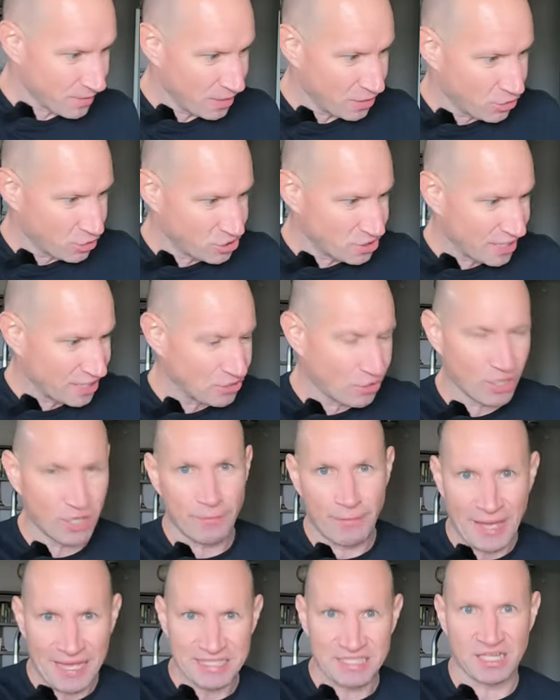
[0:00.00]
It looks like not a
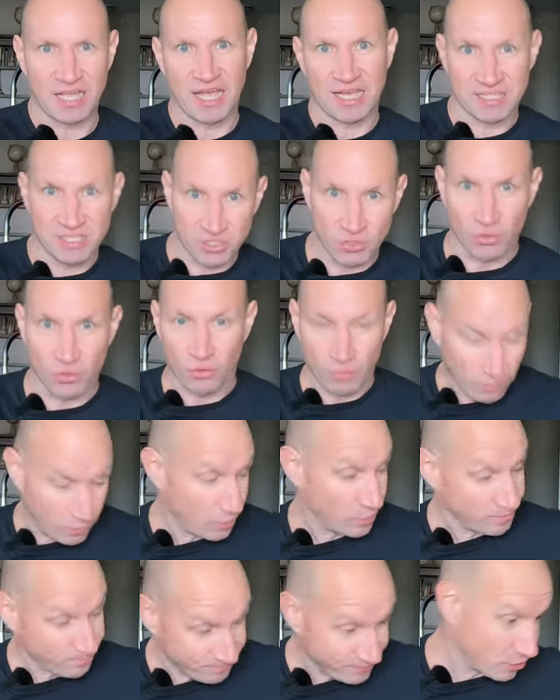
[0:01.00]
bad size, so
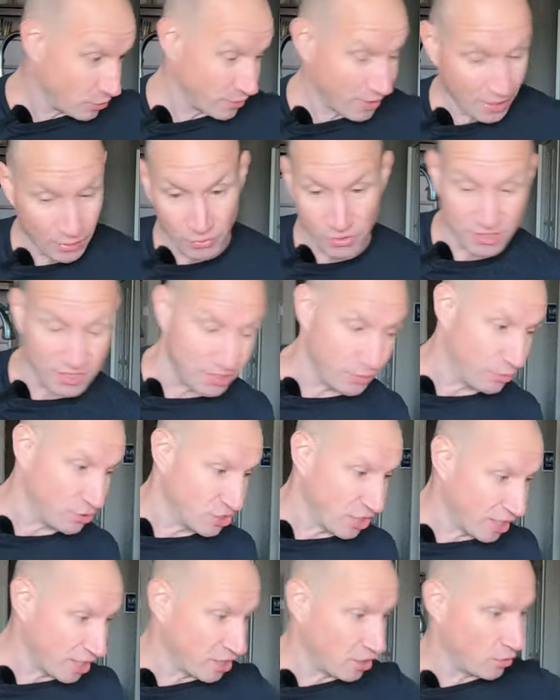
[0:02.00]
okay, we'll see. We'll
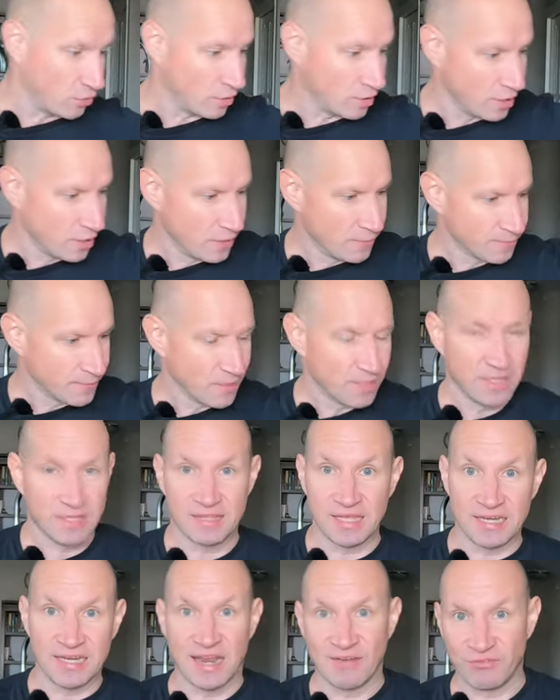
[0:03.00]
check it out.
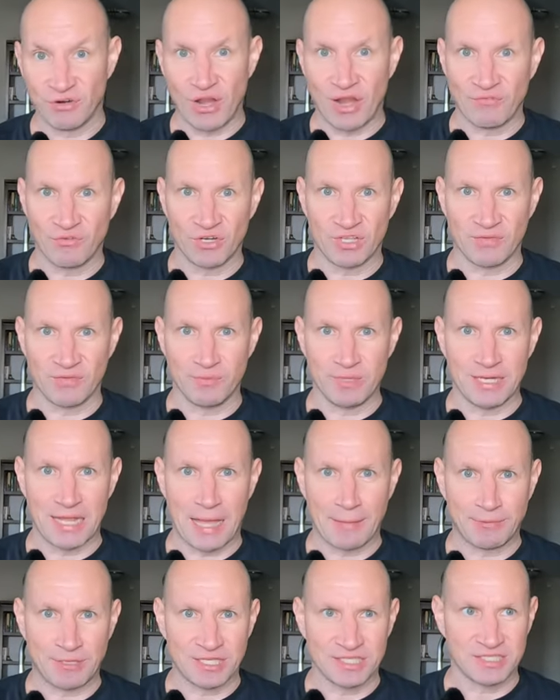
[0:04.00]
They never ever give me
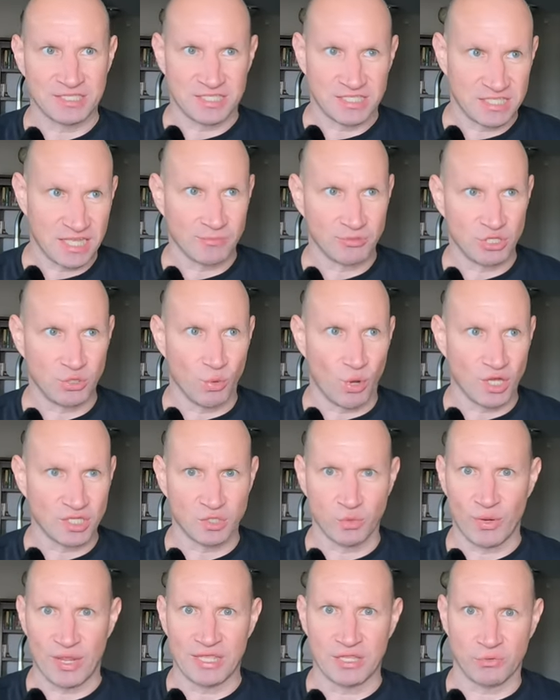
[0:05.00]
napkins. This time she walked
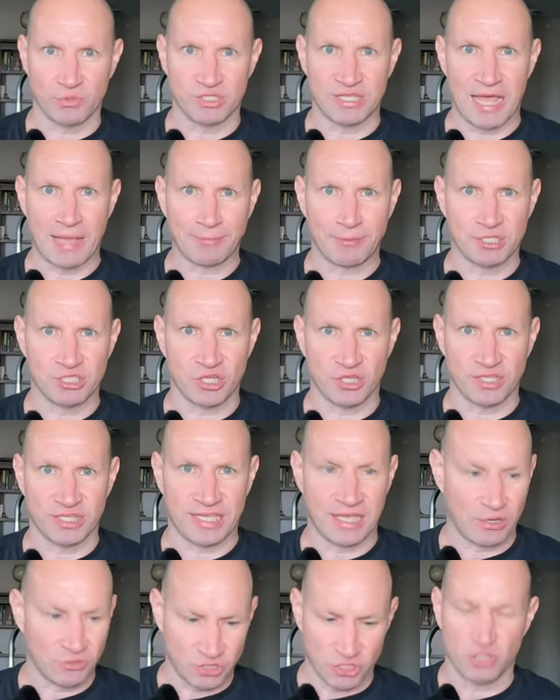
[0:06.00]
away and there was napkins on the
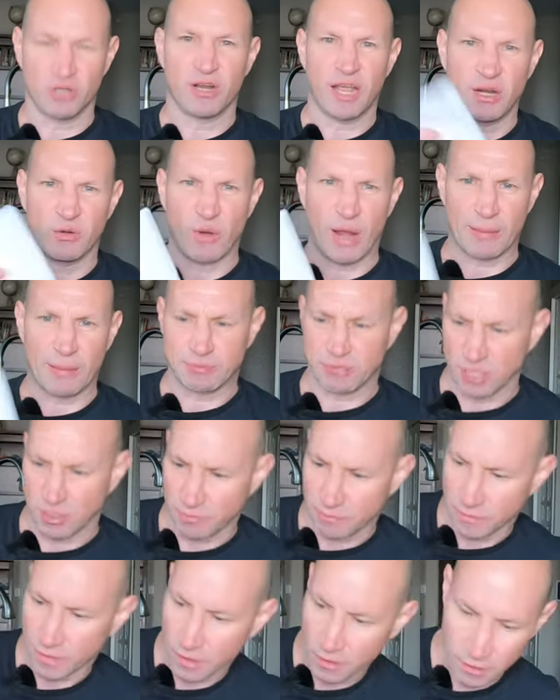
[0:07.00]
counter. I grabbed
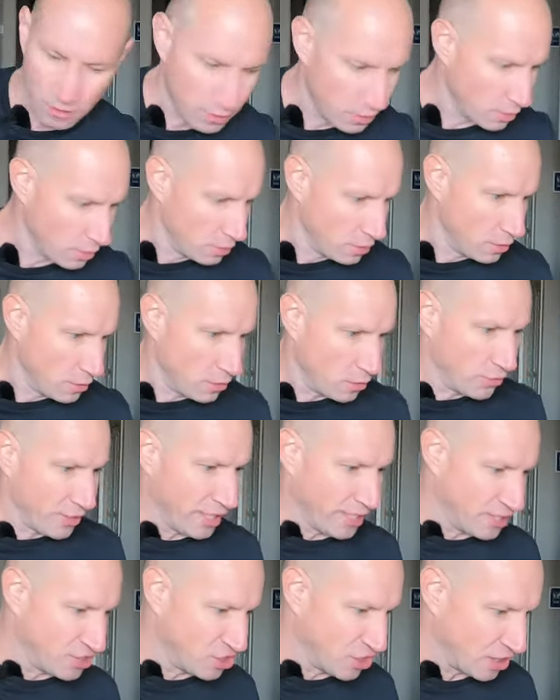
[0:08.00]
some.
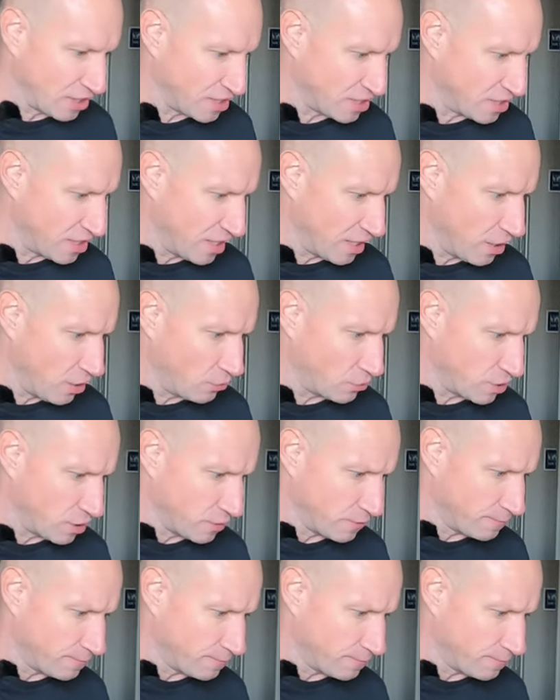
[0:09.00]
Okay, let's check this thing out.